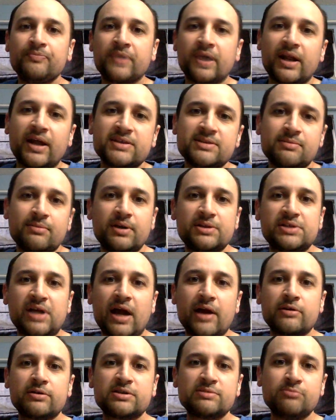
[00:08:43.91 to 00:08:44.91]
It has a much
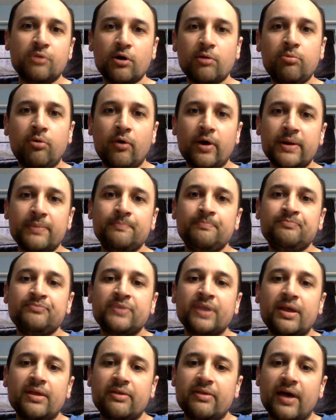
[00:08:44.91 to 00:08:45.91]
higher smoke point
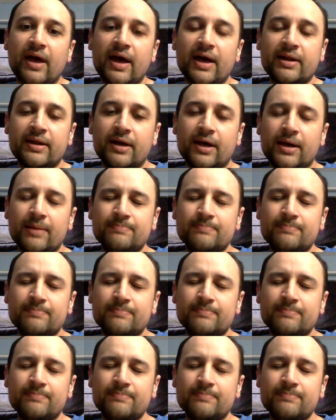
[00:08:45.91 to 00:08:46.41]
than